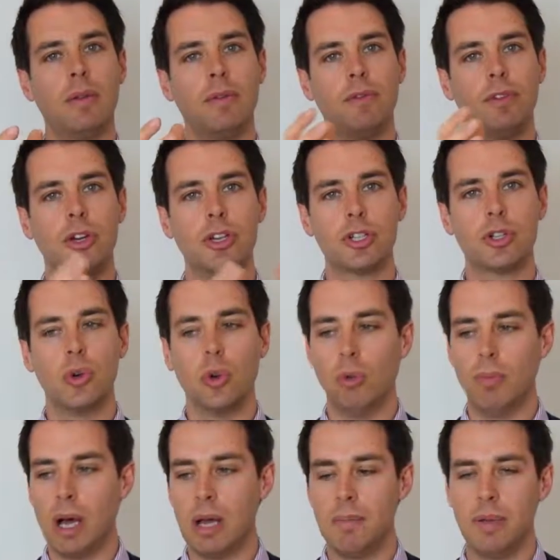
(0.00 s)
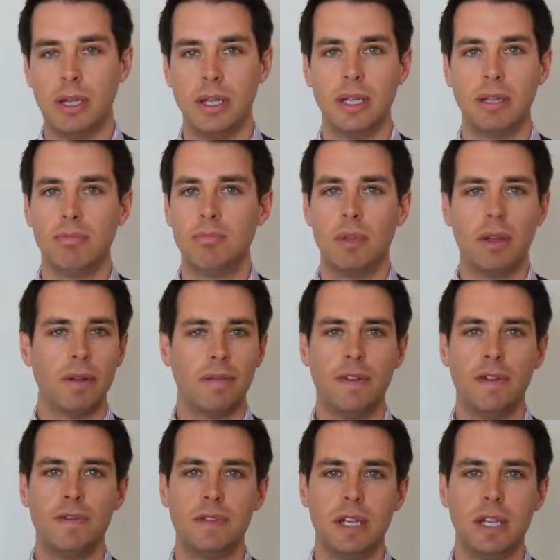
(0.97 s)
first call might be
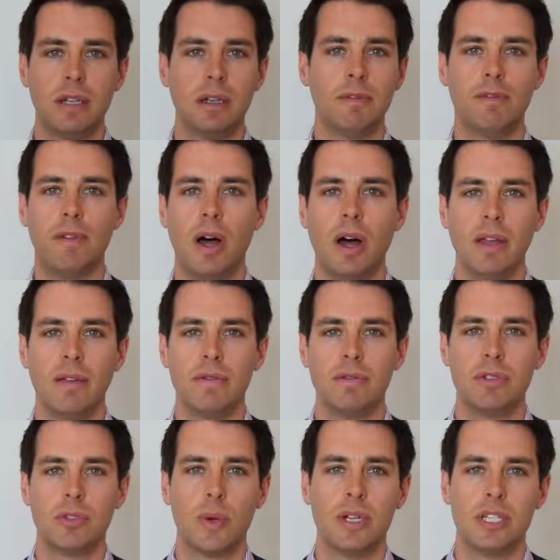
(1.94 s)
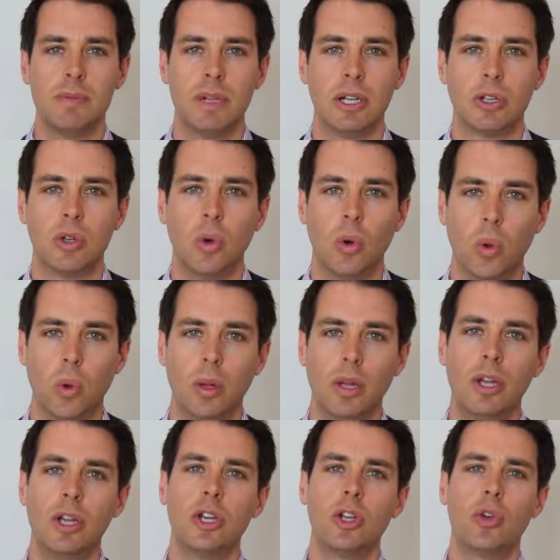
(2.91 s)
15, 20-minute call,
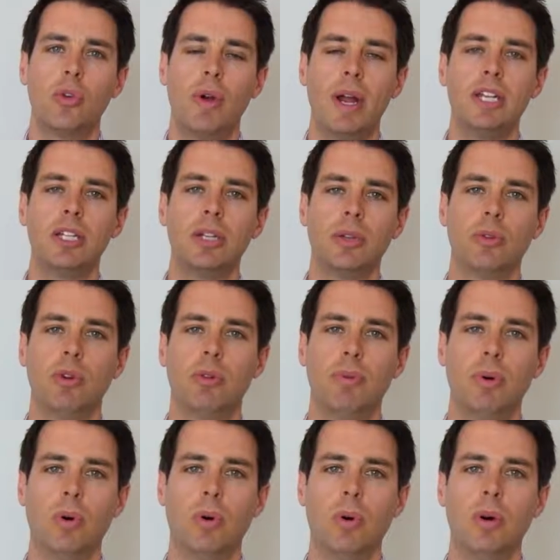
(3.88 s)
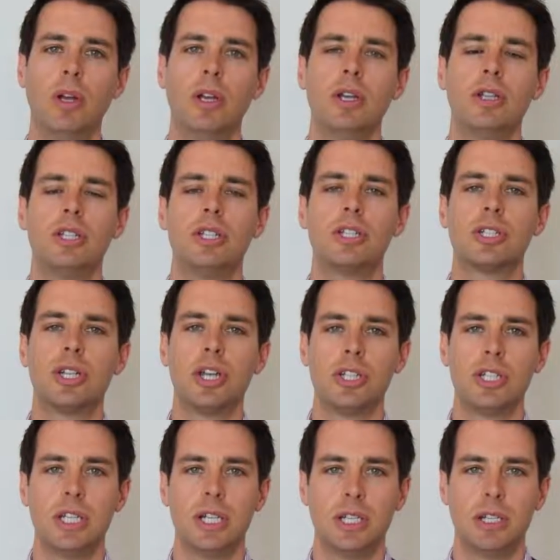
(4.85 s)
creating the report,
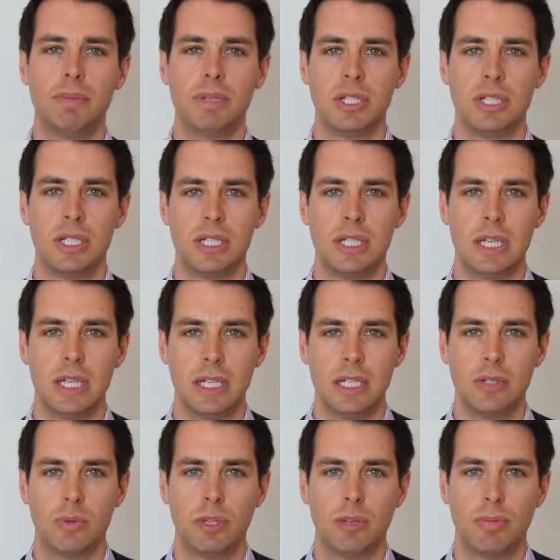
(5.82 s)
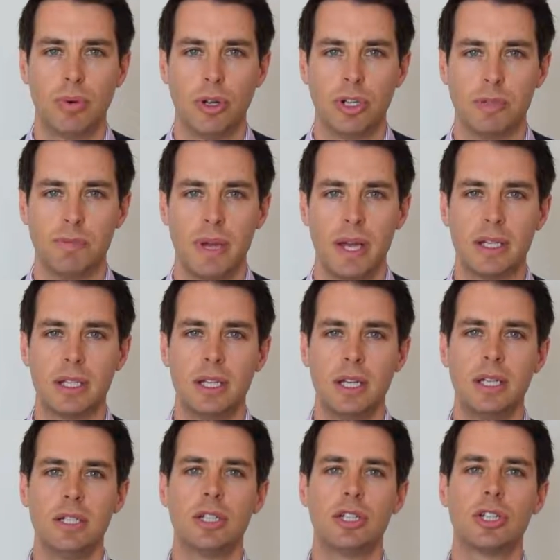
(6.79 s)
discussing the business needs with the prospect,
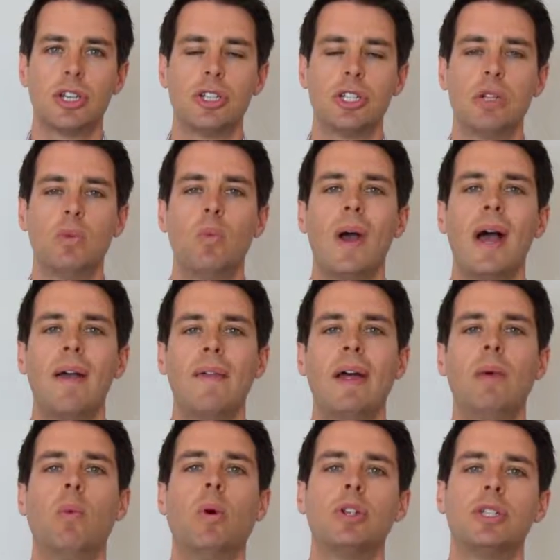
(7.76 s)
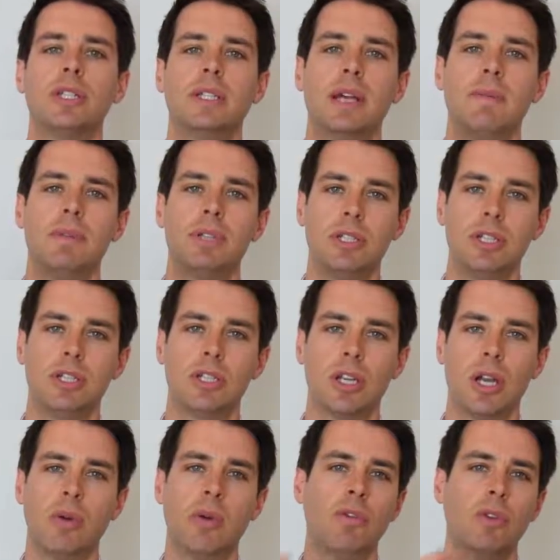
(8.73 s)
discussing where they're wanting their business to
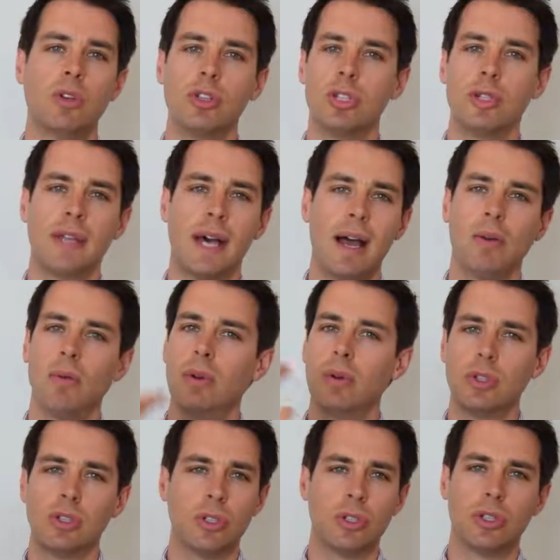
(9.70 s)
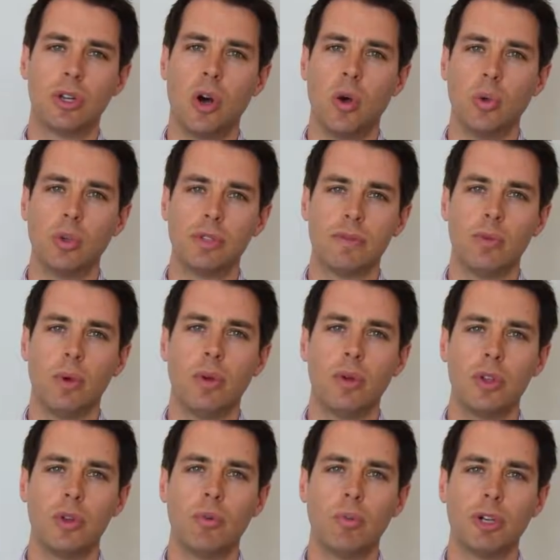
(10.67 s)
go. We've looked at that. We've looked at the goals of
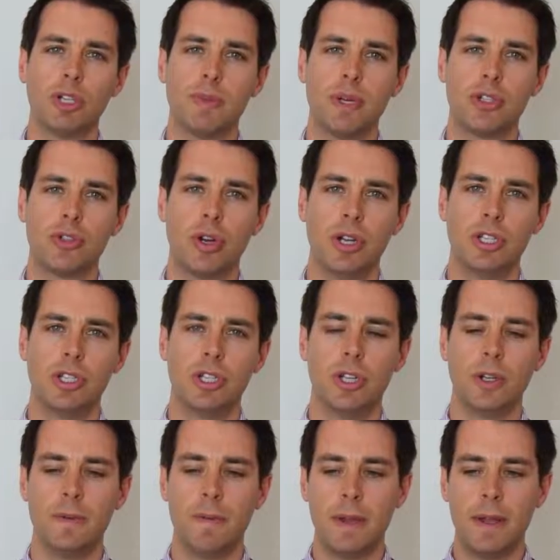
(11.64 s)
what your prospect's trying to do.